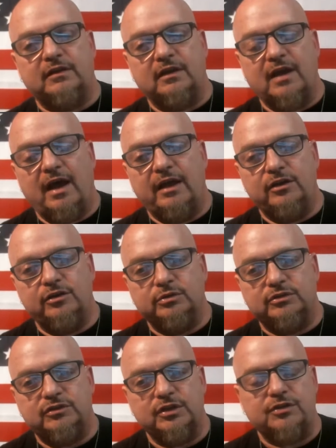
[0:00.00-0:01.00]
a guy who
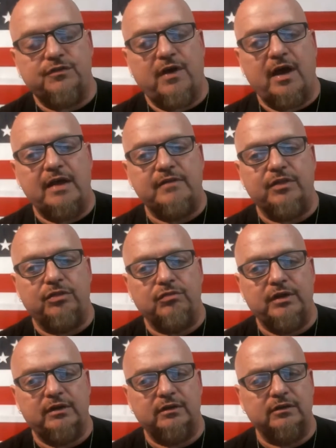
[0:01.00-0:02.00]
was 6'5" and
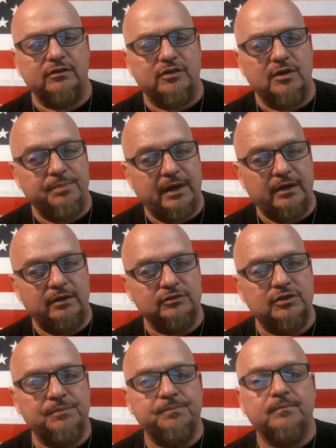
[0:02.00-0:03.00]
300 and some pounds,